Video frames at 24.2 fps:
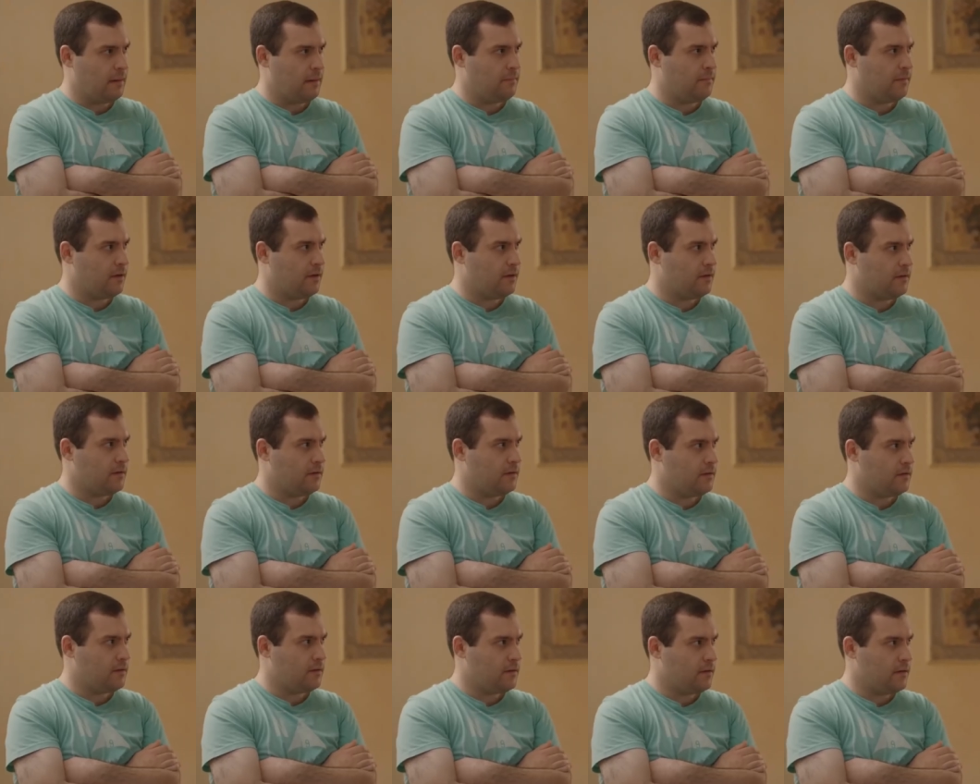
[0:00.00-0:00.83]
that
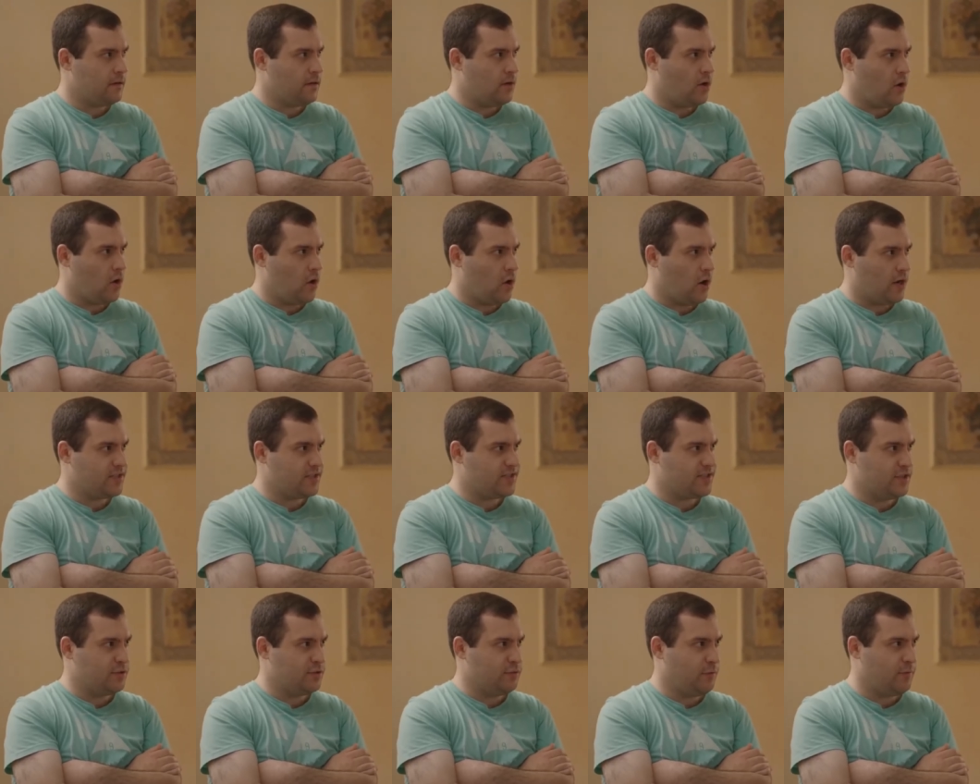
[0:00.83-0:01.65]
his
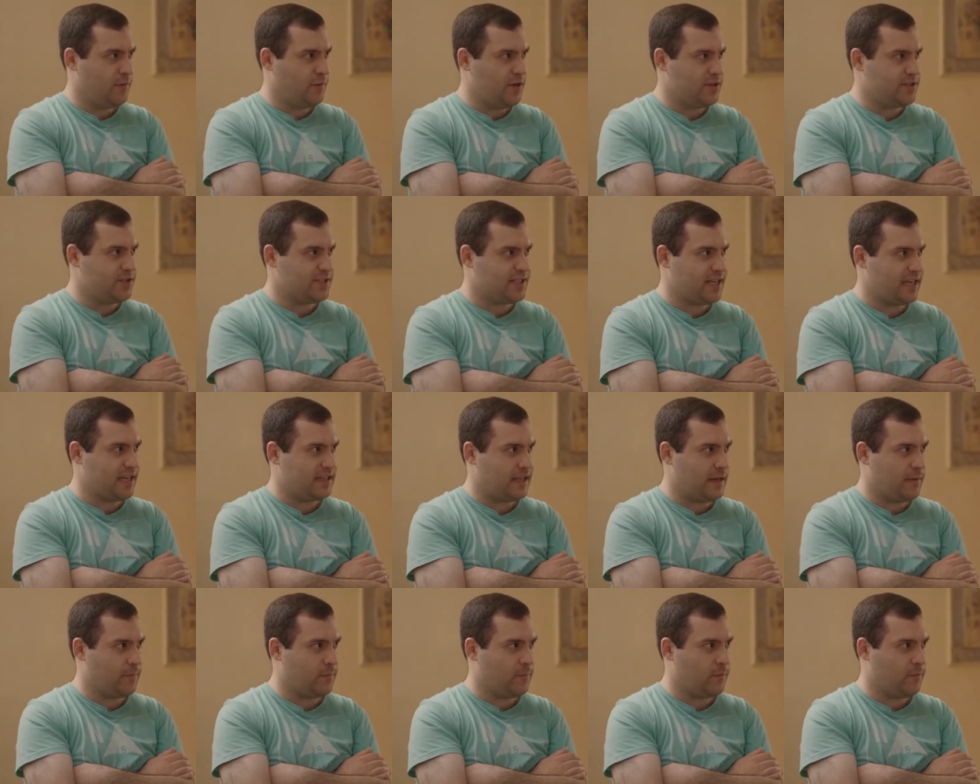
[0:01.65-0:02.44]
parents treated him like